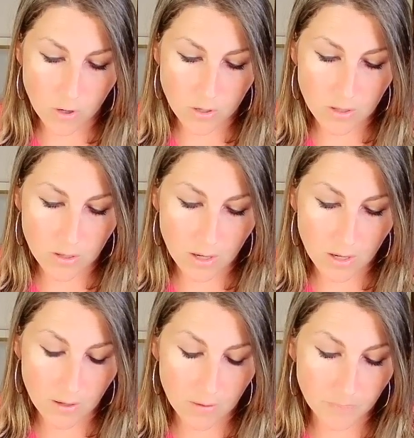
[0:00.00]
word
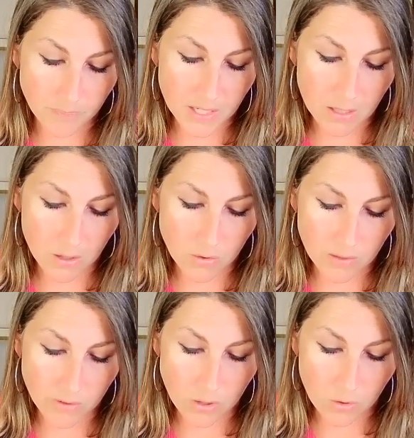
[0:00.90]
to those
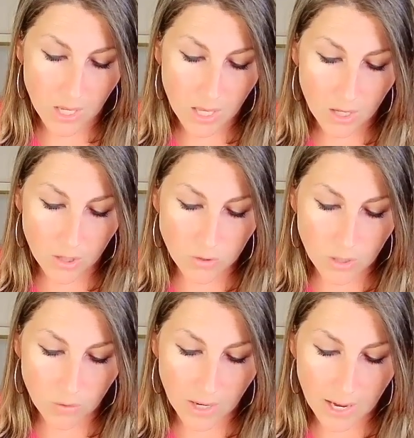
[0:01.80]
of you who
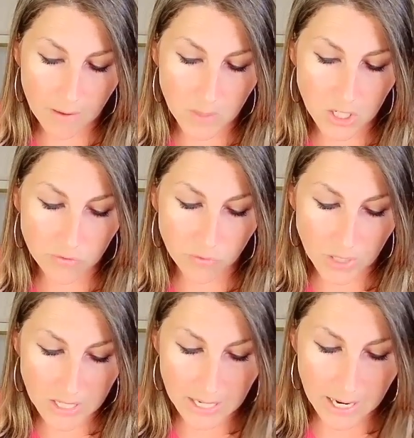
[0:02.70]
don't have much
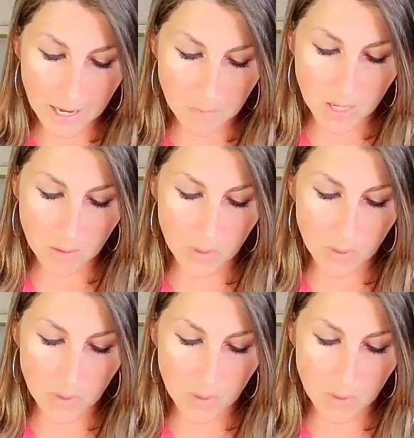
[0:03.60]
free time,